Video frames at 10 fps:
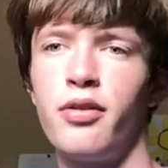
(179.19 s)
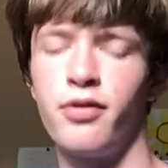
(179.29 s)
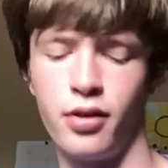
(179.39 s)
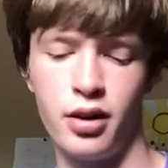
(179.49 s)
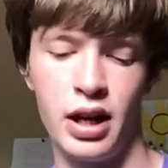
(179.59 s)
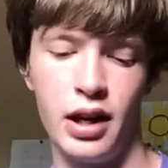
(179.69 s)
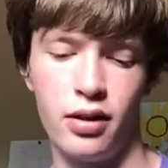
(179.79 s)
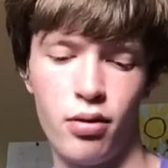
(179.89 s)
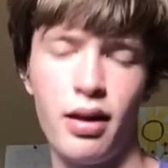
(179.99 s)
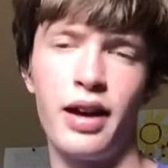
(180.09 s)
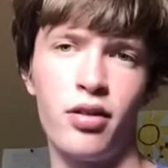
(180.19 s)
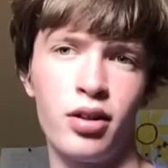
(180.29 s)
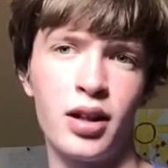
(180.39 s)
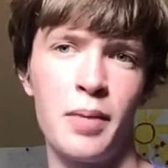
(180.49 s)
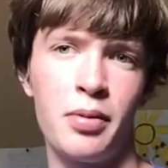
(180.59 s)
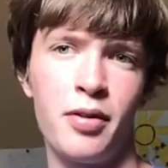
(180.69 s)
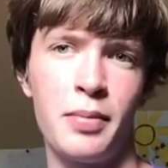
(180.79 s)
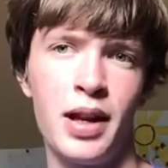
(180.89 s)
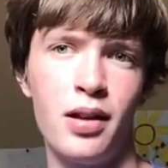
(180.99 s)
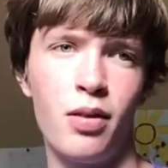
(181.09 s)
for those extra couple of minutes.